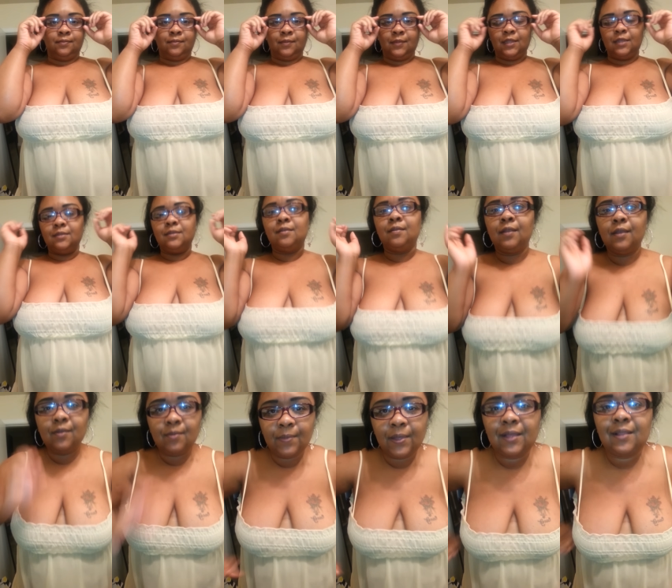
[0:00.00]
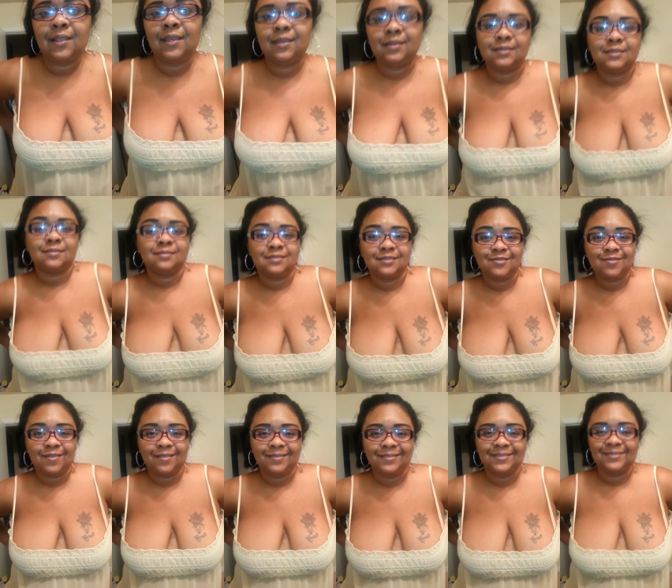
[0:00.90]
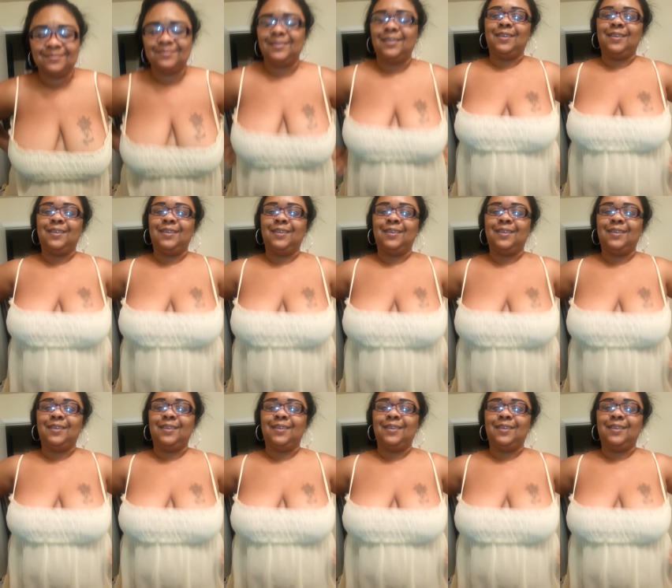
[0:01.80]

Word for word: So they go my glasses. Do I look? Yeah.